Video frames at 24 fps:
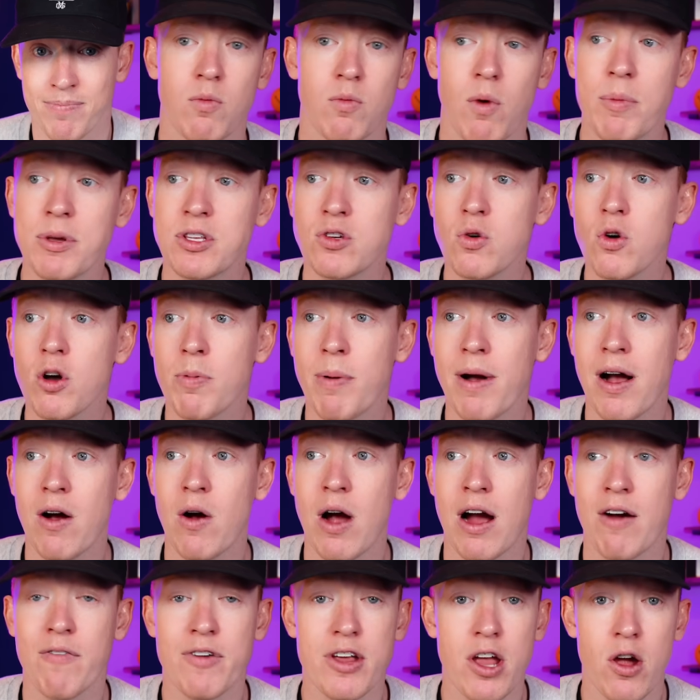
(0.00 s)
When we talk about
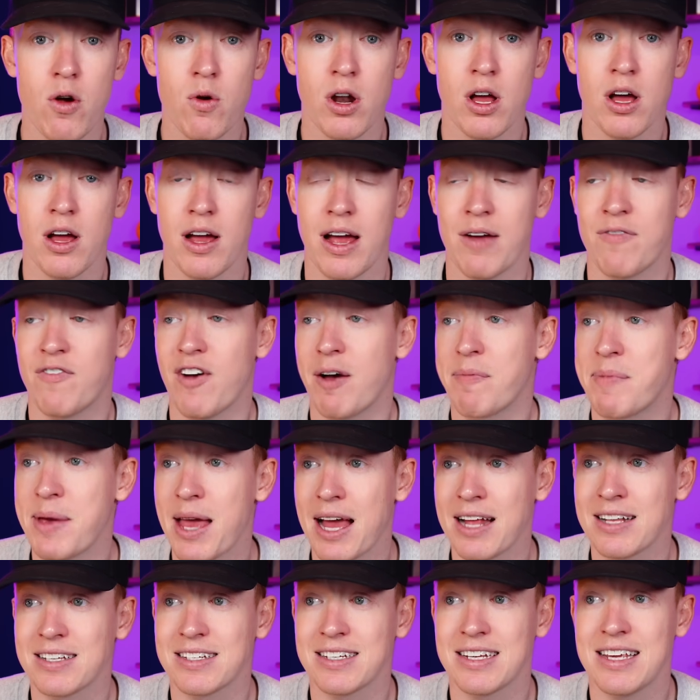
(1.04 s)
Areola and
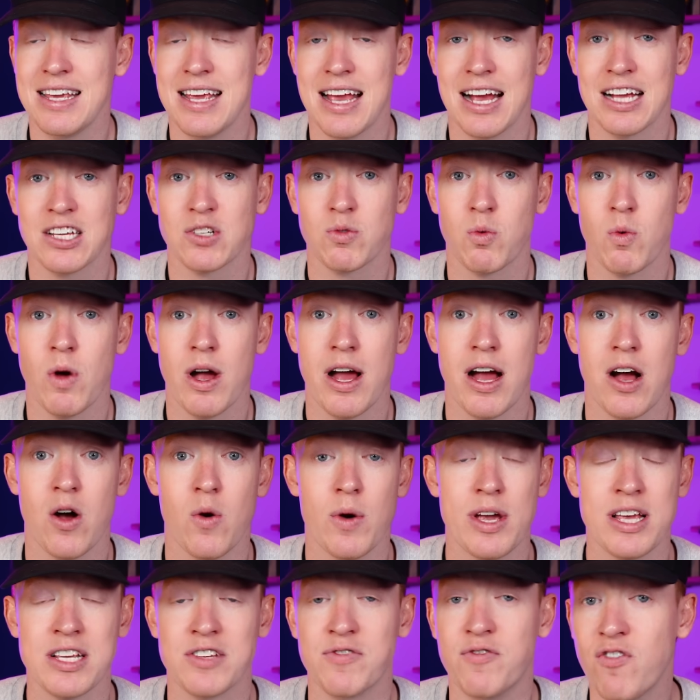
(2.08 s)
Fabianski as
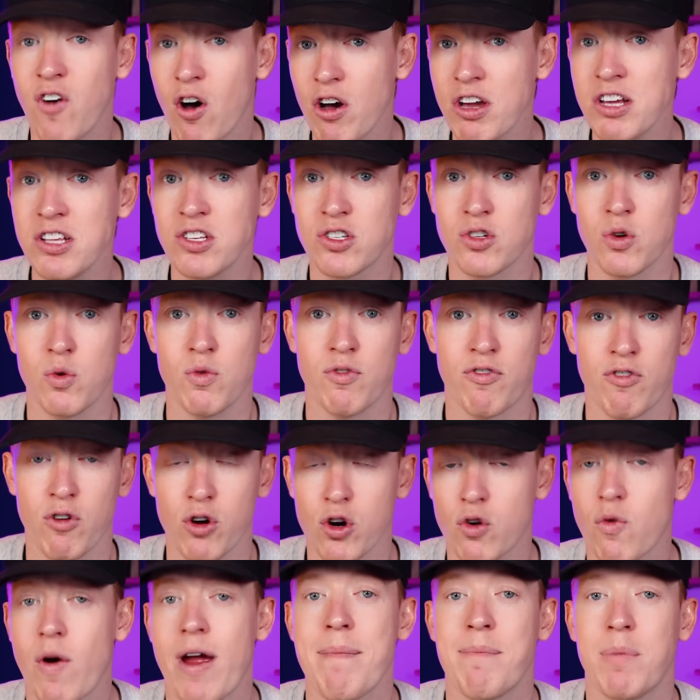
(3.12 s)
well, it's vital for a
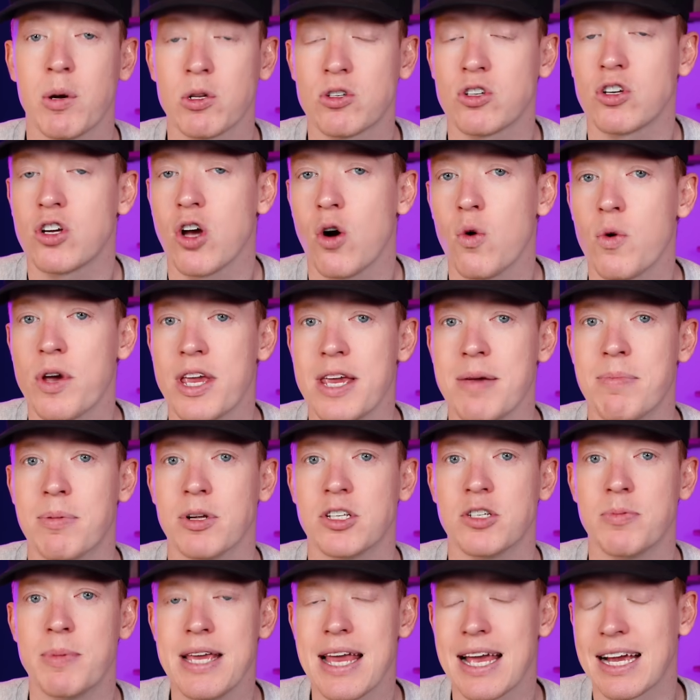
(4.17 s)
Graham Potter goalkeeper
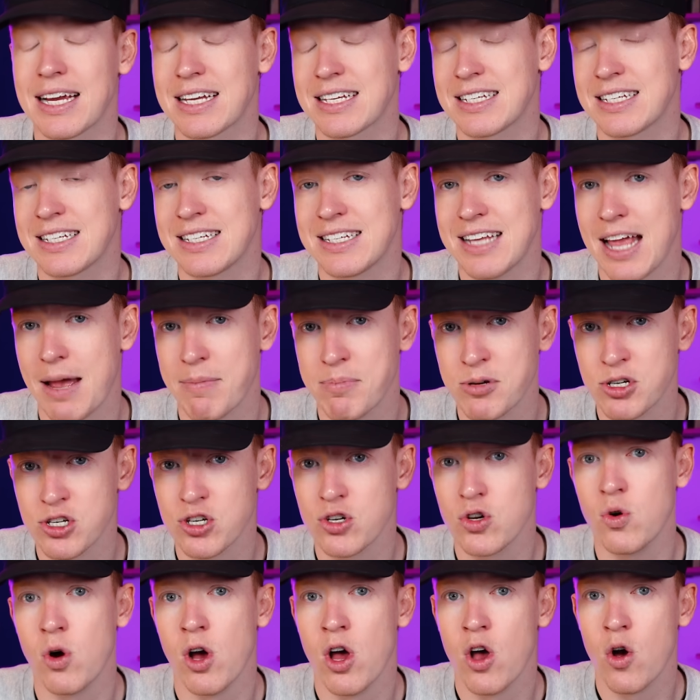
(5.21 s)
to be
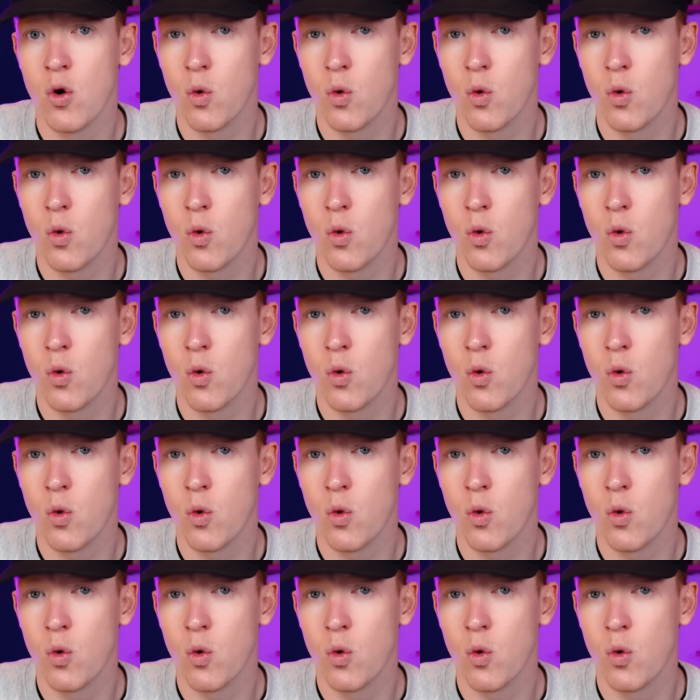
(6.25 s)
exceptional